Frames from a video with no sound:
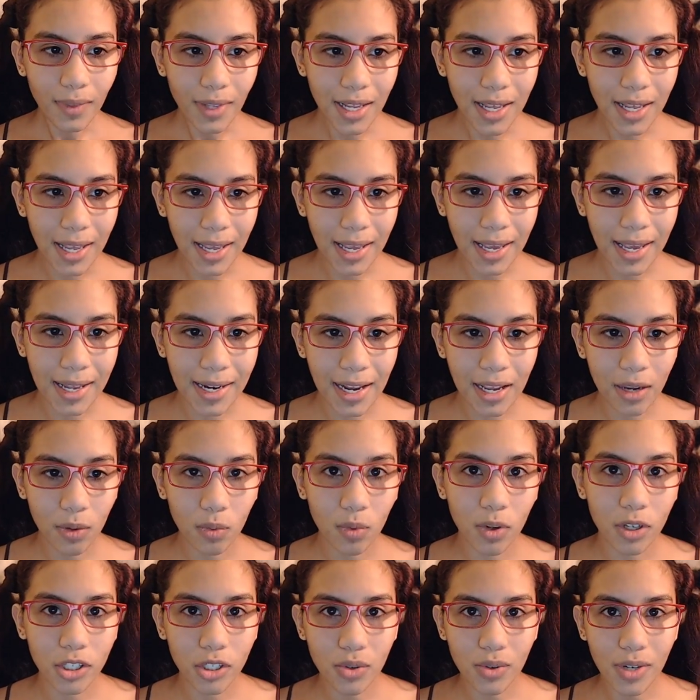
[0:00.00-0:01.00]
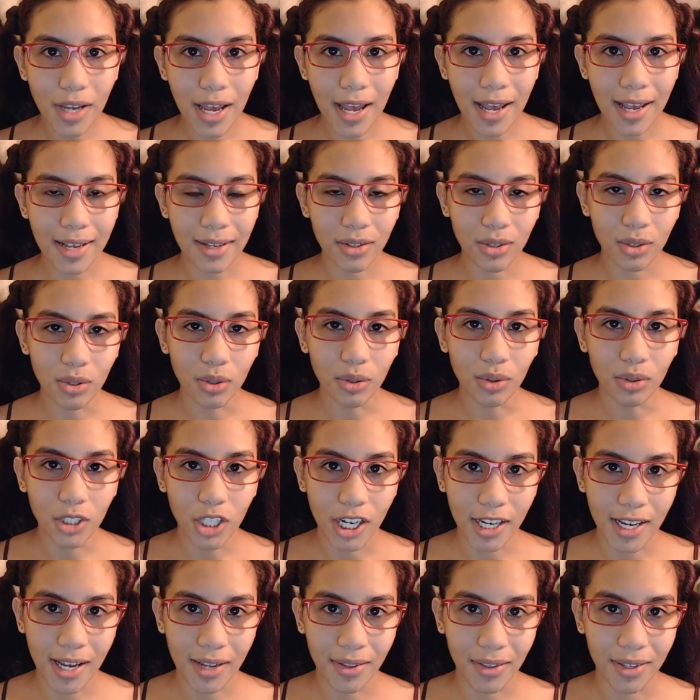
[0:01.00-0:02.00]
and I want you guys to check
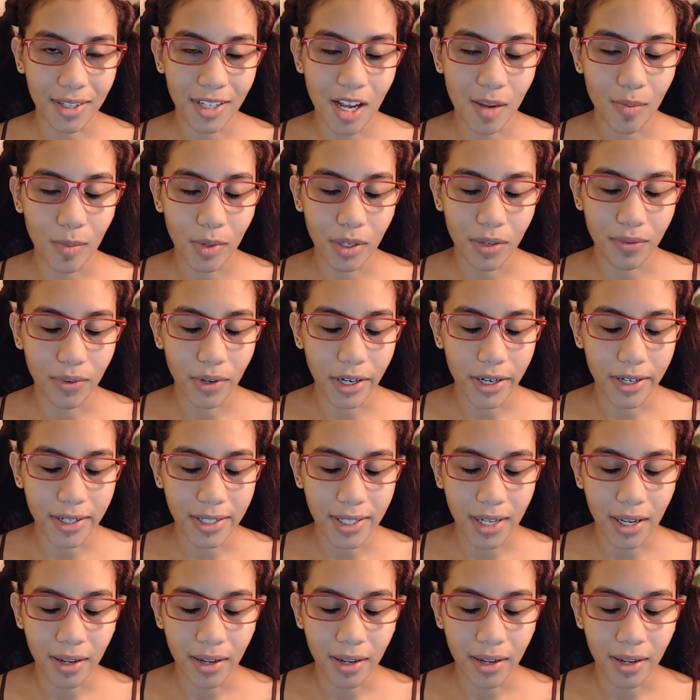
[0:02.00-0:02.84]
out this comic for yourself.